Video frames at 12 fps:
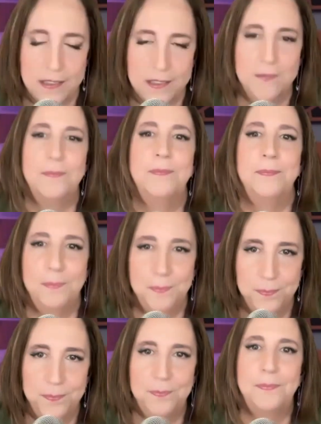
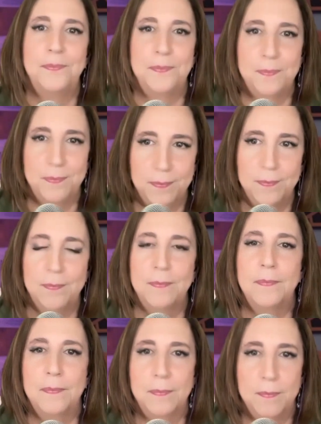Teachers see a
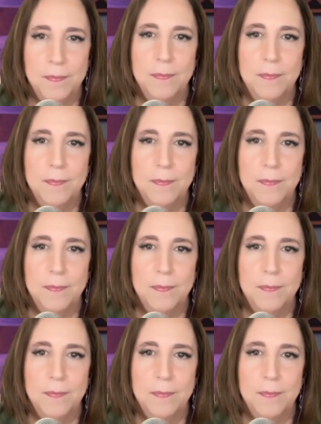difference and they